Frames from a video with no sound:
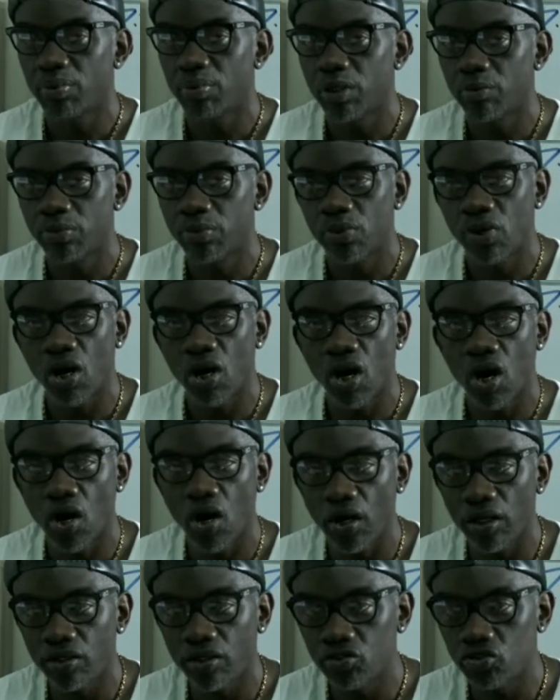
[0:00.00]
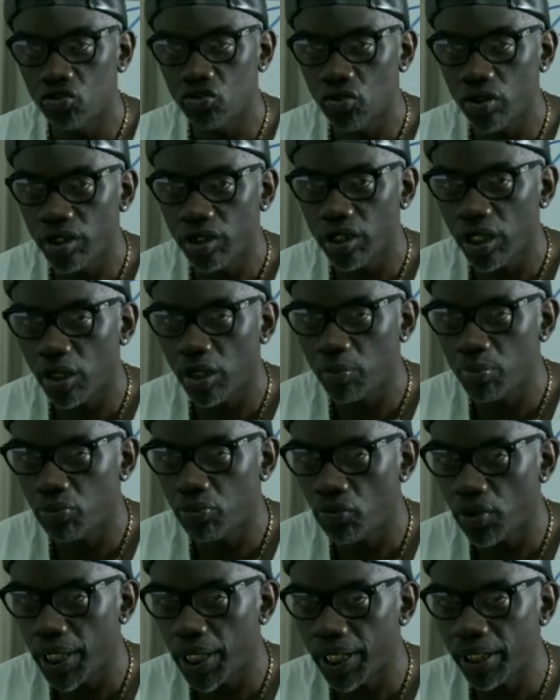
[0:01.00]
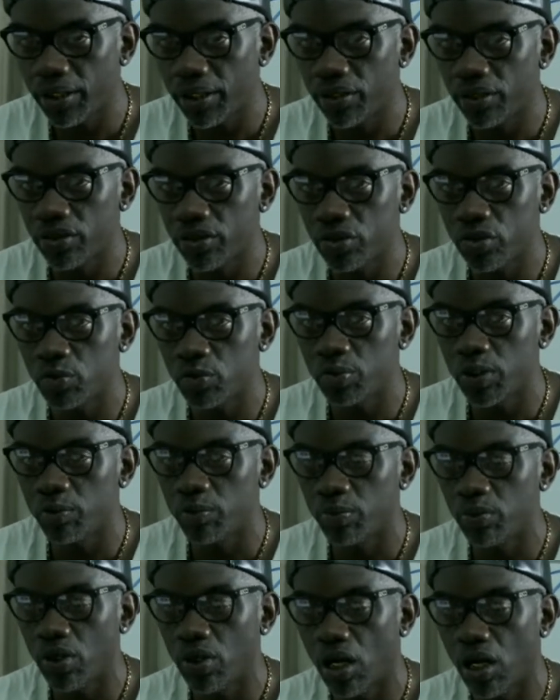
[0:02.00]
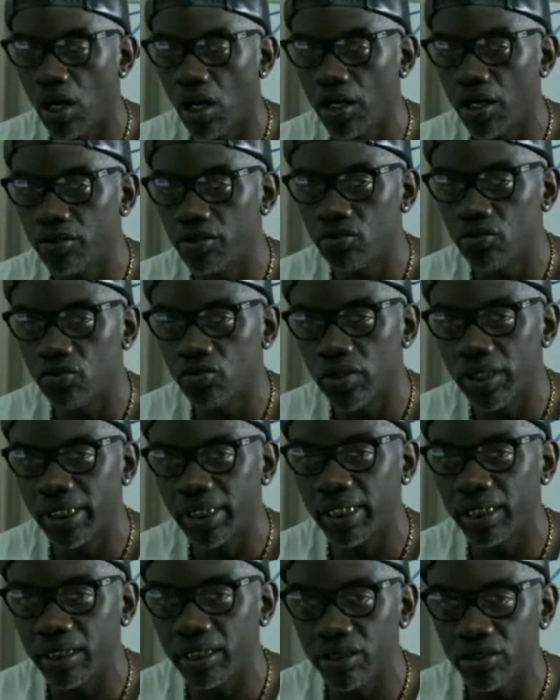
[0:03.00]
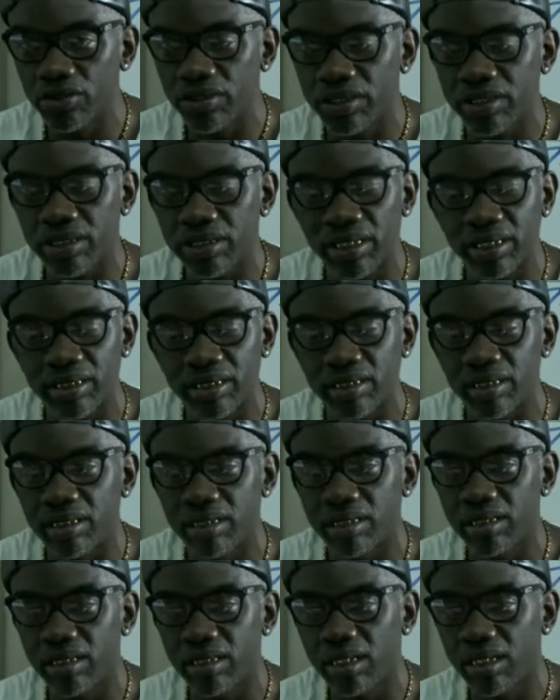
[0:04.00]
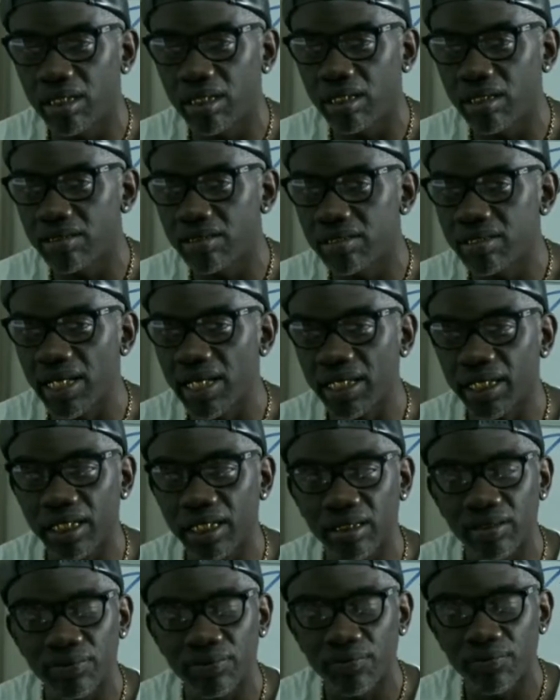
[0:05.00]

People aren't doing their prayers. People aren't doing their little 60-second.